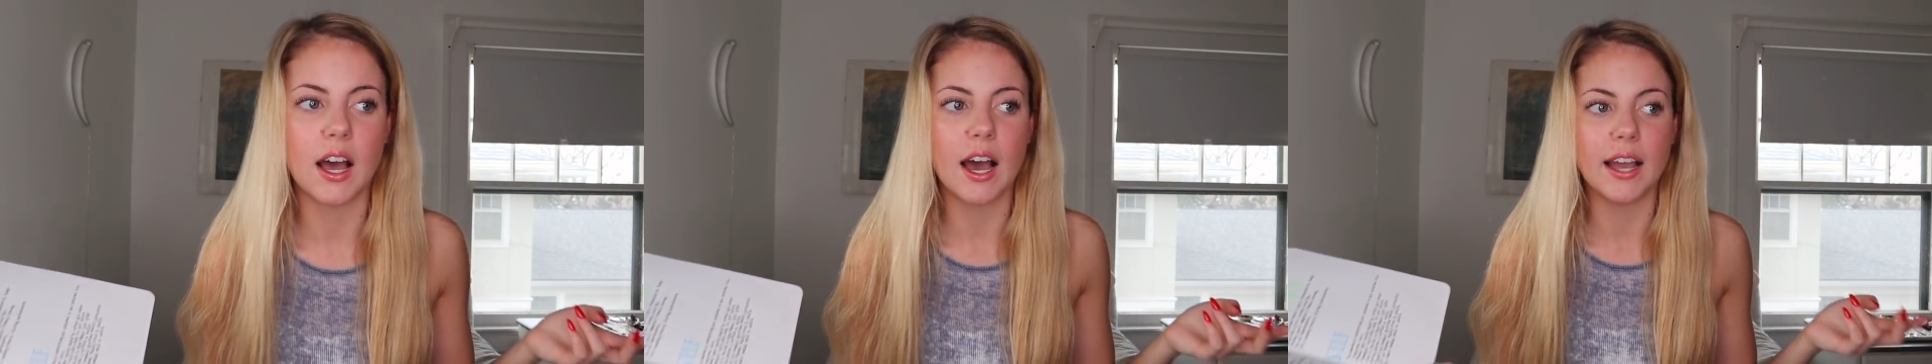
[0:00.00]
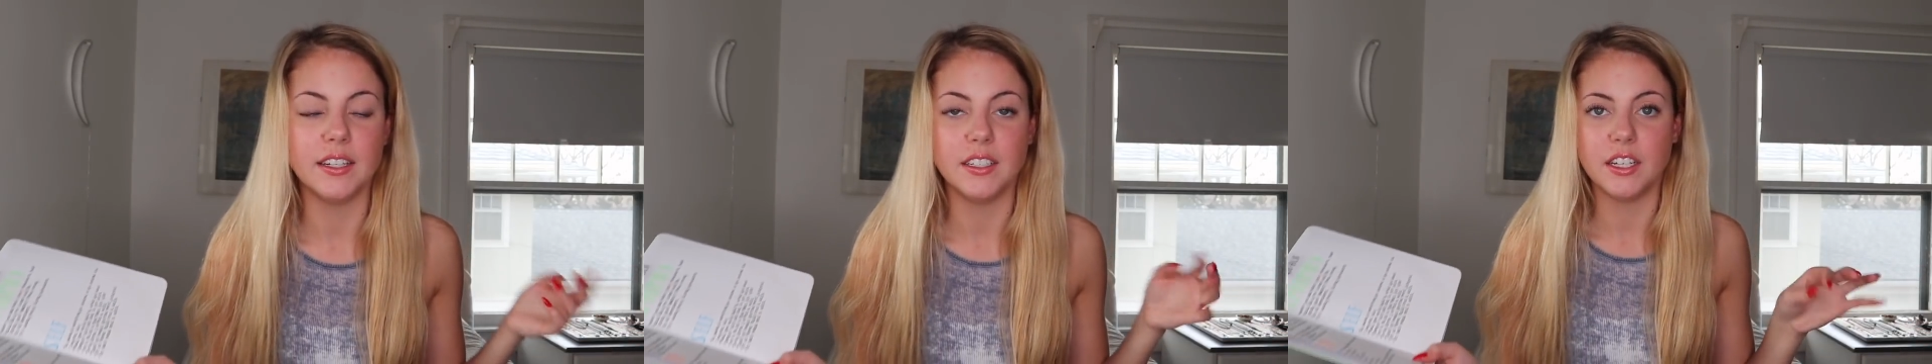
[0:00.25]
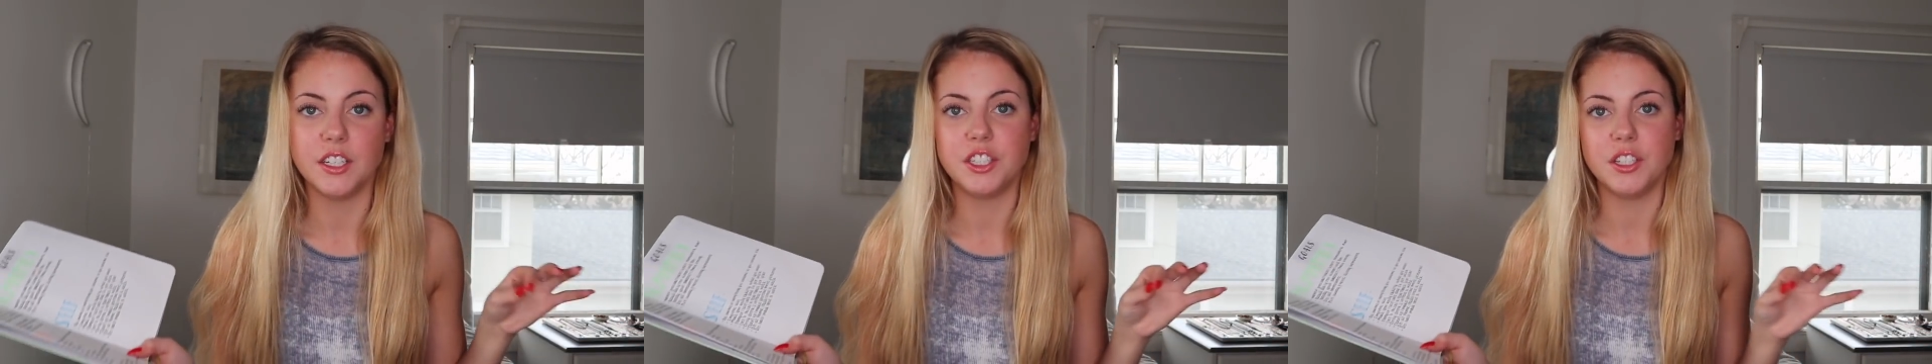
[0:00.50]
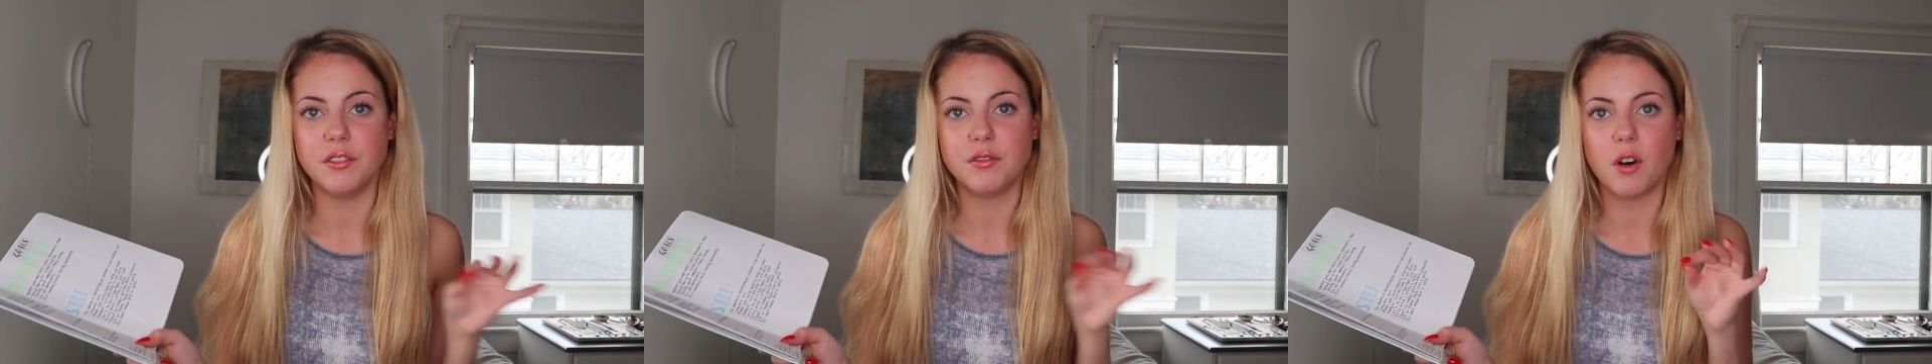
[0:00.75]
I did
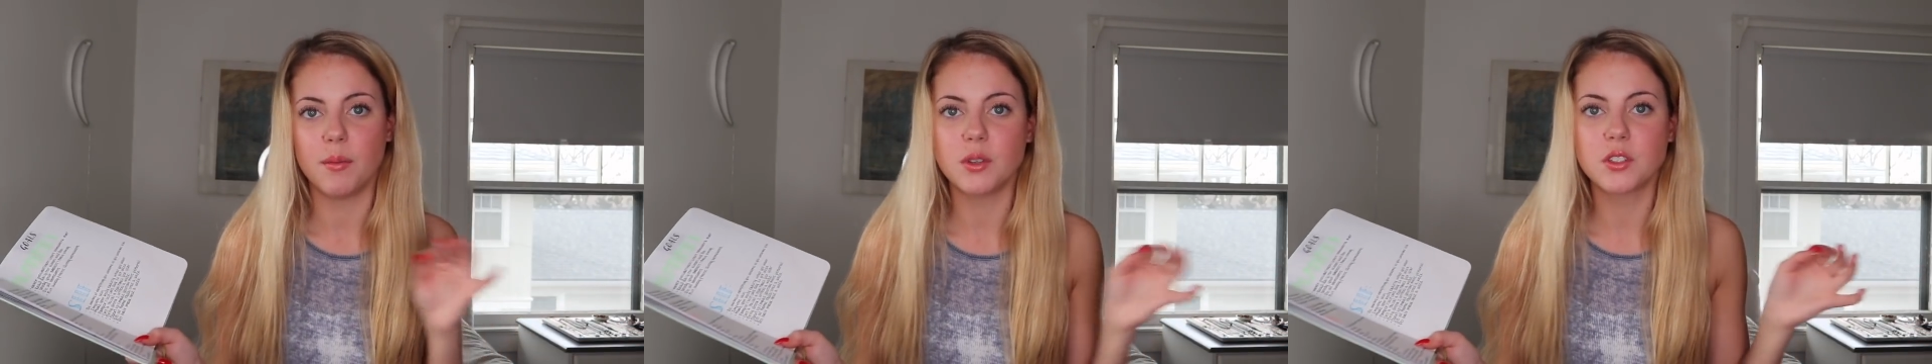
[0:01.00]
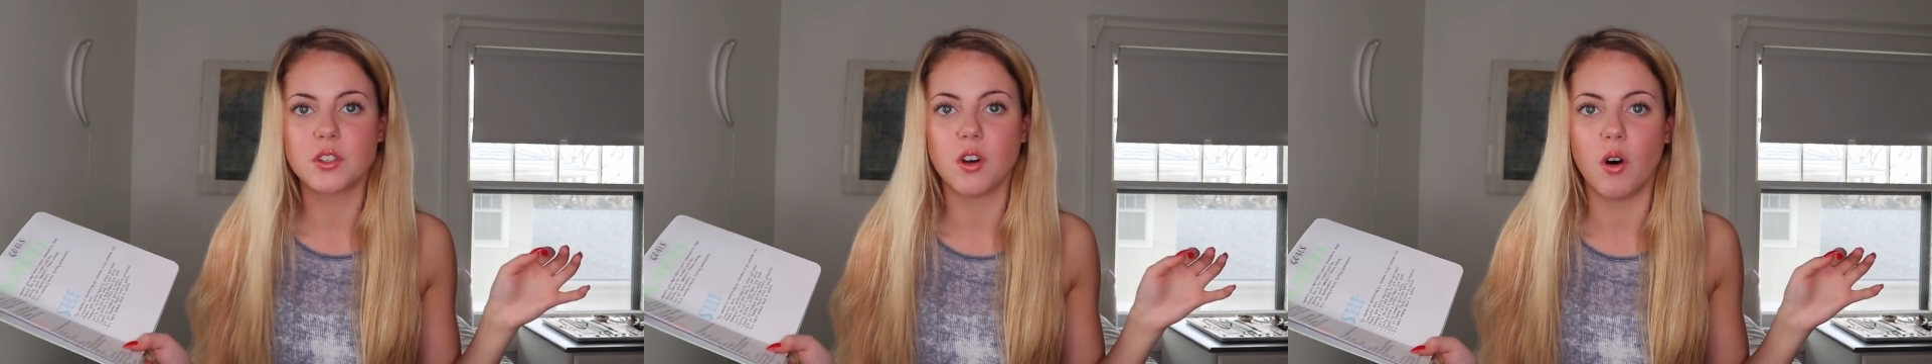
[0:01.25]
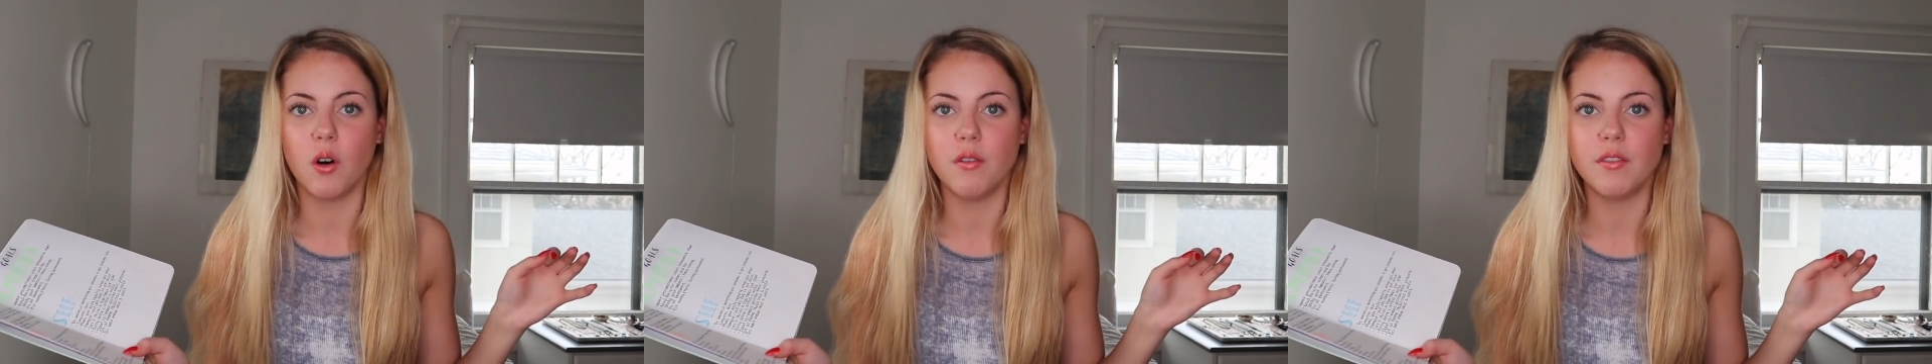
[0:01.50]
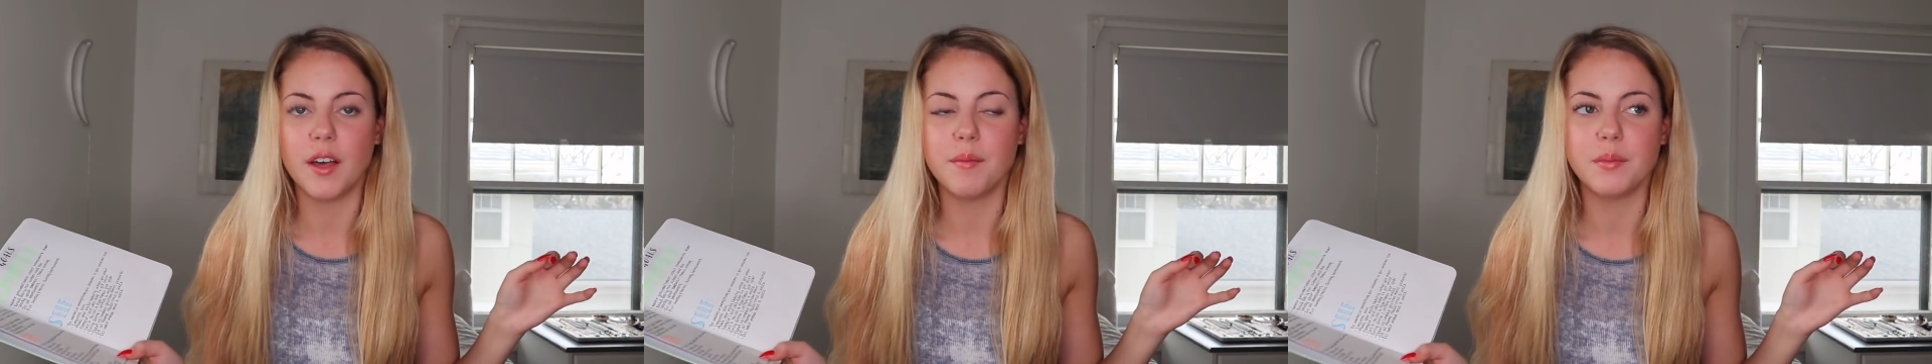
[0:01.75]
achieve almost all
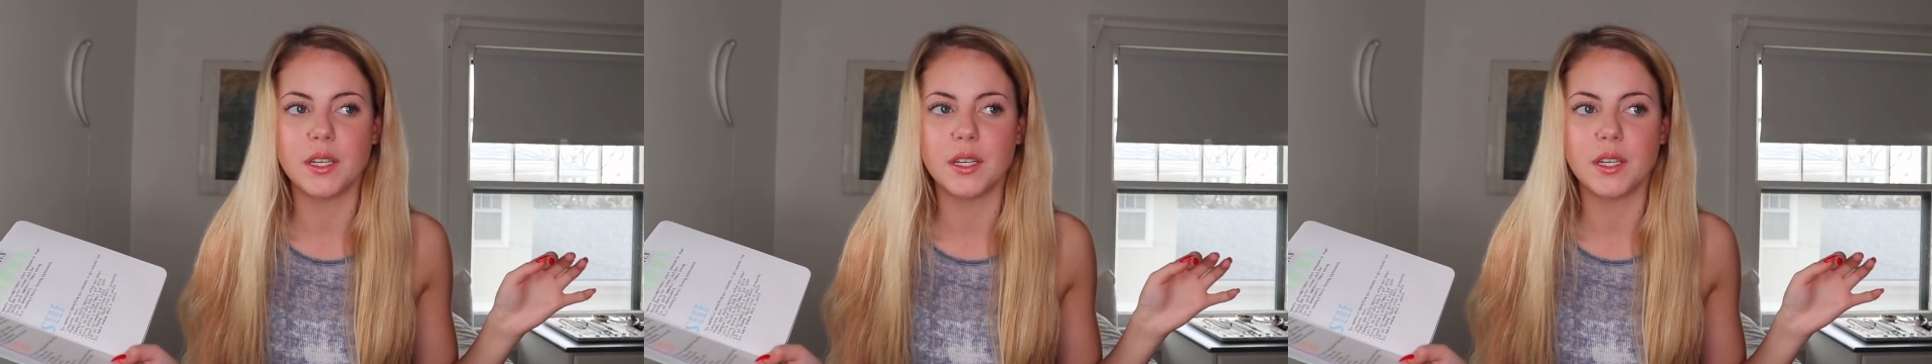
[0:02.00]
of them